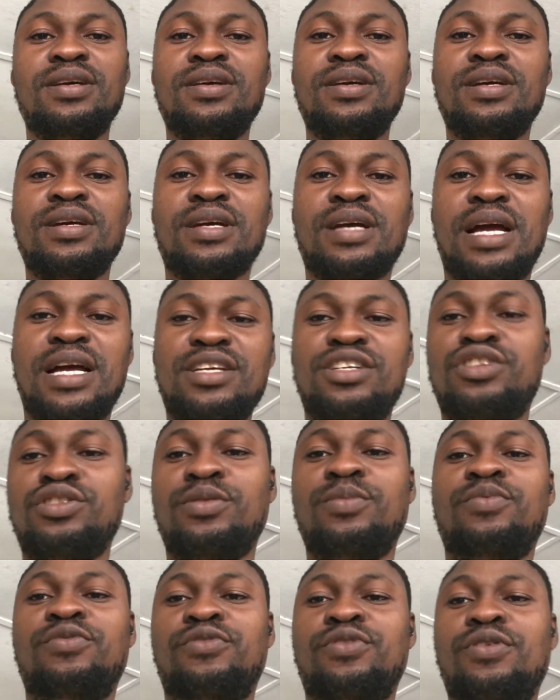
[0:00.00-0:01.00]

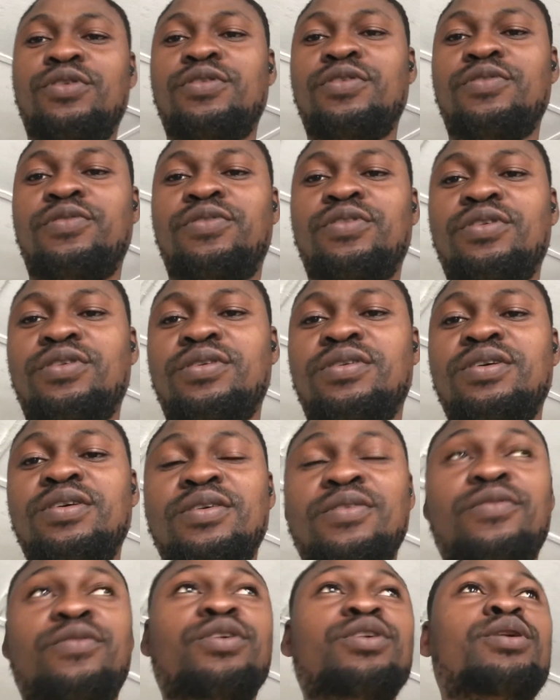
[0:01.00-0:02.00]
for
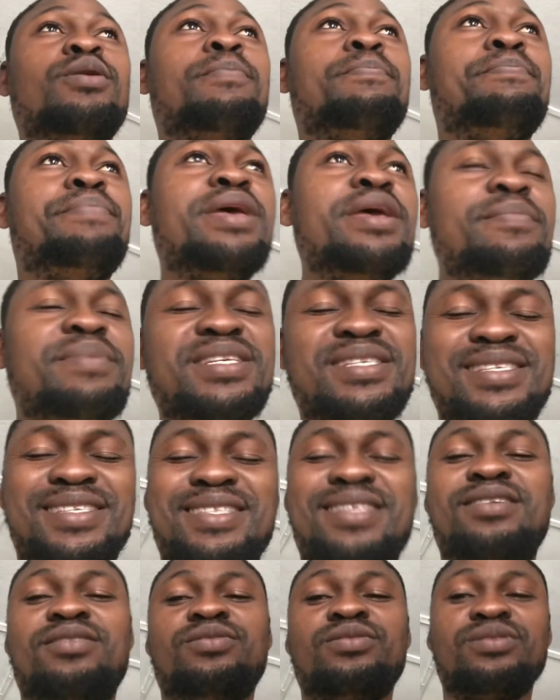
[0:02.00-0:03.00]
your baby
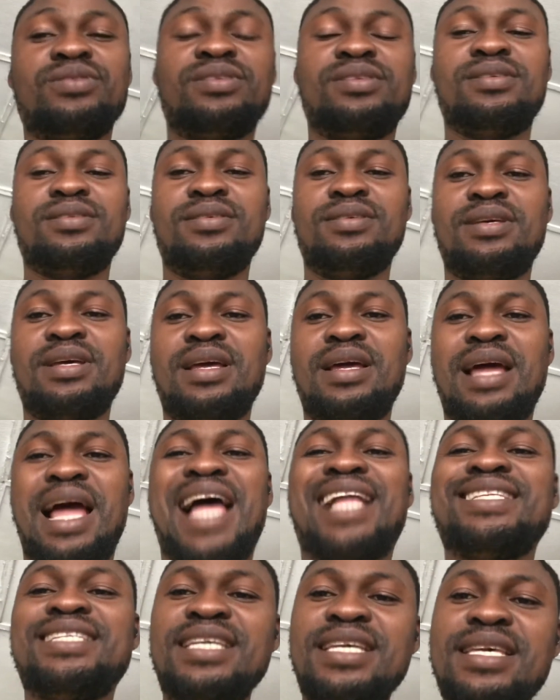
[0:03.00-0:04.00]
snails
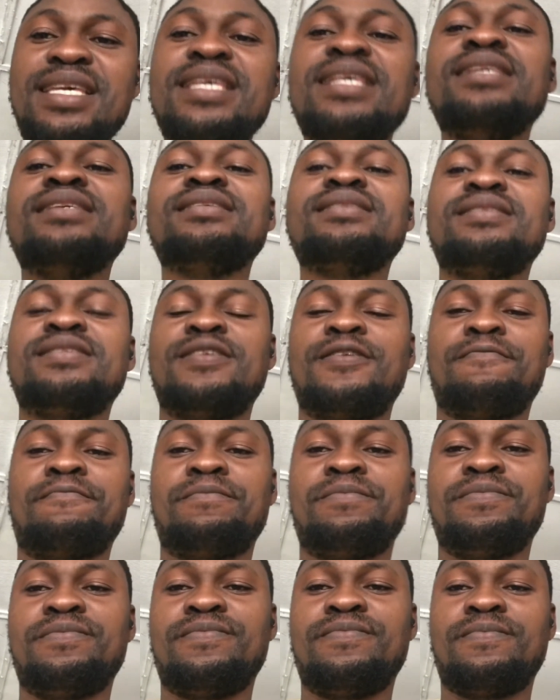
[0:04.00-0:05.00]
at ease.
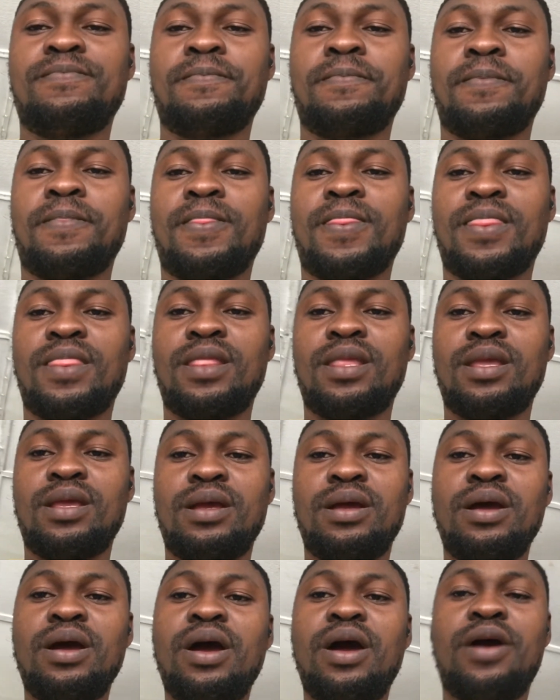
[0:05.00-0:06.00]

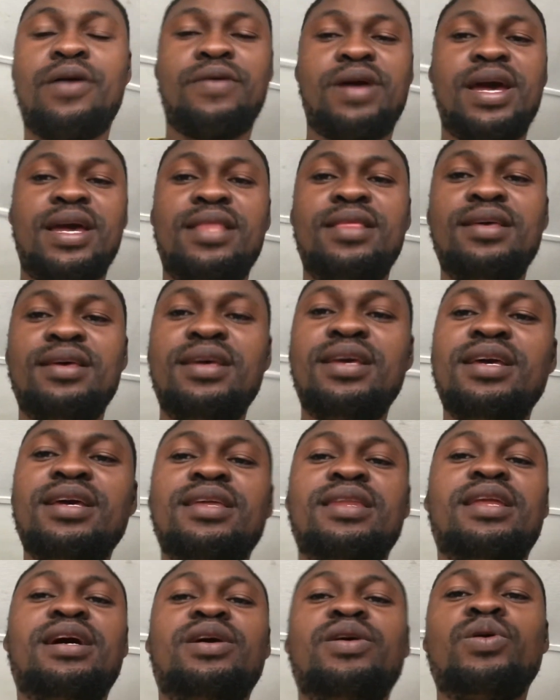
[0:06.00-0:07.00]
All right?
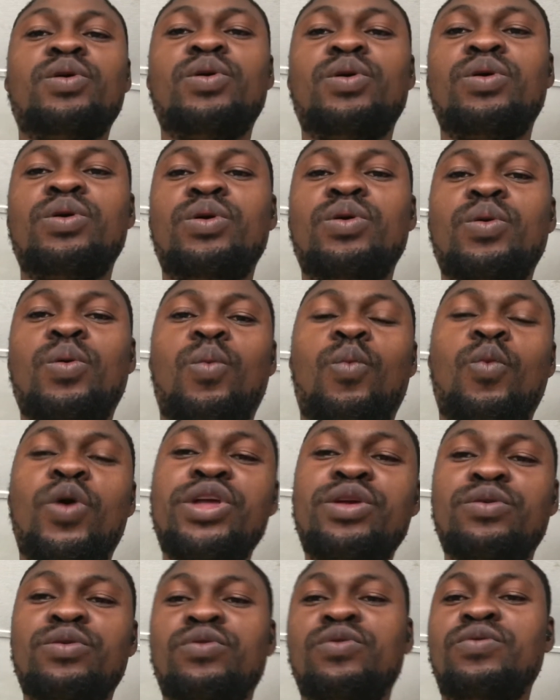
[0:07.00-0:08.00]
Now, when
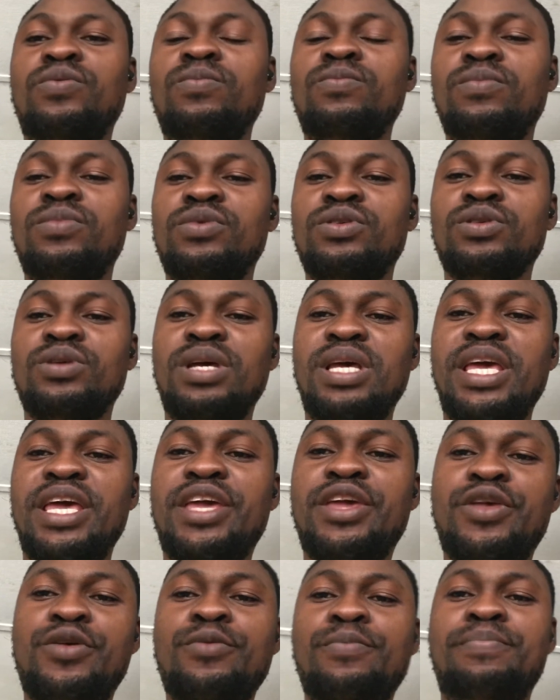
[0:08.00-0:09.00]
you
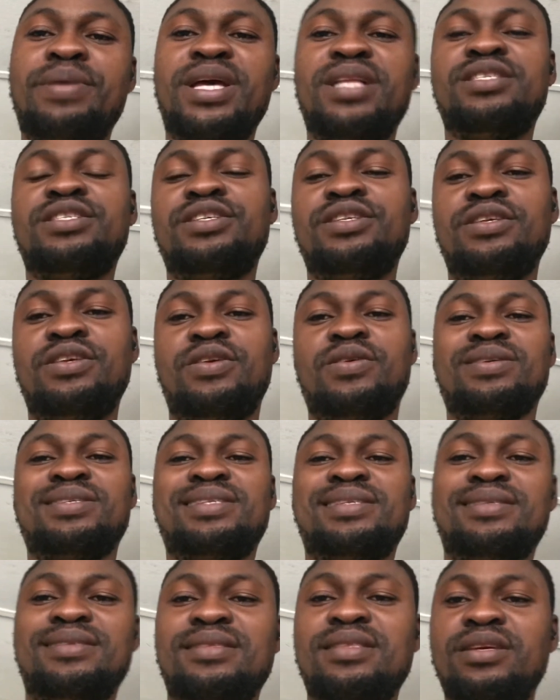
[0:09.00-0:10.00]
incubate your
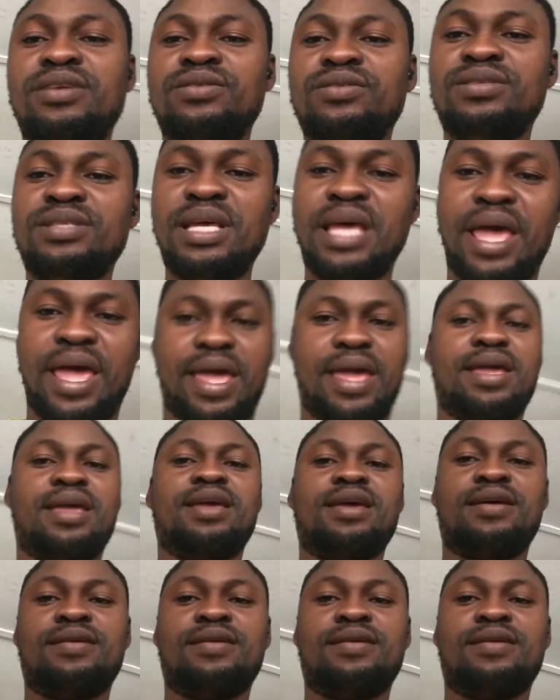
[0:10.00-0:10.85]
snail's egg,